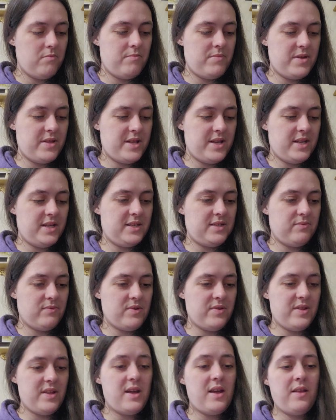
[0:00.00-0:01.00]
But that is
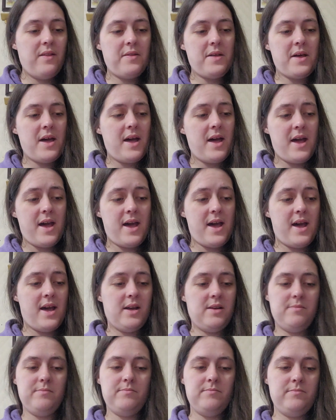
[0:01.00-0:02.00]
one thing that
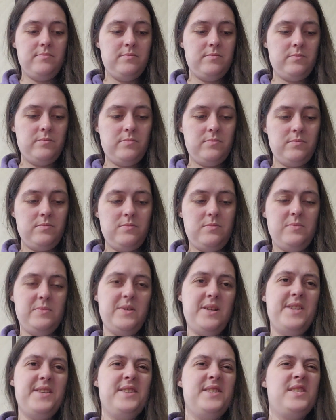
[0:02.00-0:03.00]
I'm
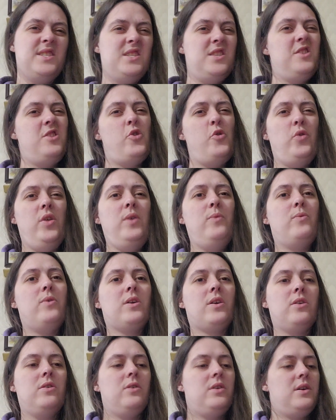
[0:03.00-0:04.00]
slowly
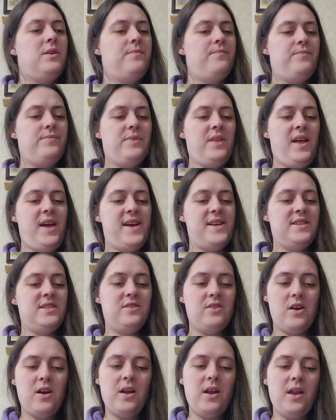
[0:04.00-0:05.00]
working on. I
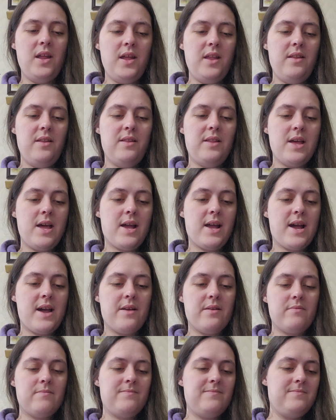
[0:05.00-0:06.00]
started and then I got